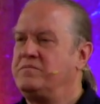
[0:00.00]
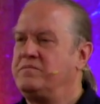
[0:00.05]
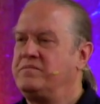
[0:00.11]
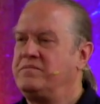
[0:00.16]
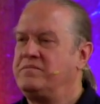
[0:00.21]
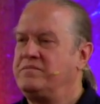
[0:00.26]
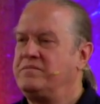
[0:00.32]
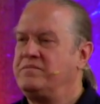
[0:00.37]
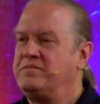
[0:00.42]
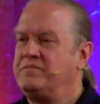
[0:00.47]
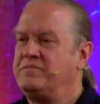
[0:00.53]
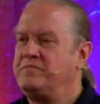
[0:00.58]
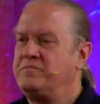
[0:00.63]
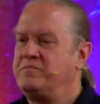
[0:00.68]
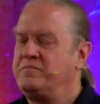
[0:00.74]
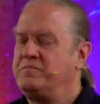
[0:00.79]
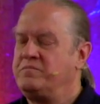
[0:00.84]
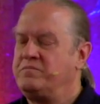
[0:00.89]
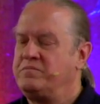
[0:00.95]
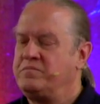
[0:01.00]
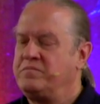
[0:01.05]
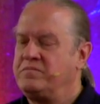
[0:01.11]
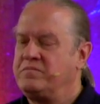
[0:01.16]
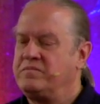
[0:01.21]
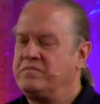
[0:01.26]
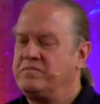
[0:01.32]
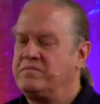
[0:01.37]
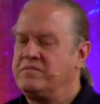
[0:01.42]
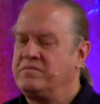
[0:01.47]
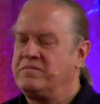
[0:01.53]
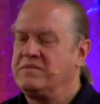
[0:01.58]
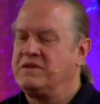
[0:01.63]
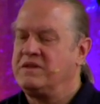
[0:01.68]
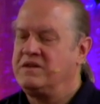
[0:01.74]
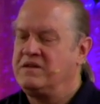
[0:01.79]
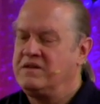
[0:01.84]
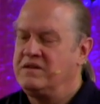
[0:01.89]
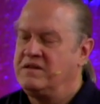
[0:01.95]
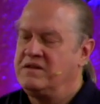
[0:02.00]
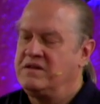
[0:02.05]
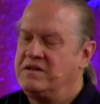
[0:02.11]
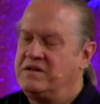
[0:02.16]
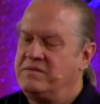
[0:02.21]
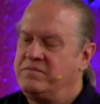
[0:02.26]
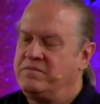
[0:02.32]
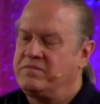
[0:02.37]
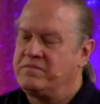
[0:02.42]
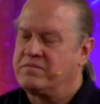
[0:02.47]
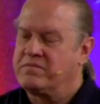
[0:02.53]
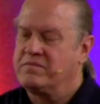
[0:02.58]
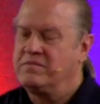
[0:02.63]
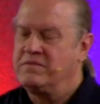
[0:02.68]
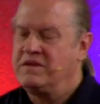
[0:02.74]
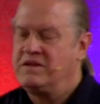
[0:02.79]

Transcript: Nobody speaks.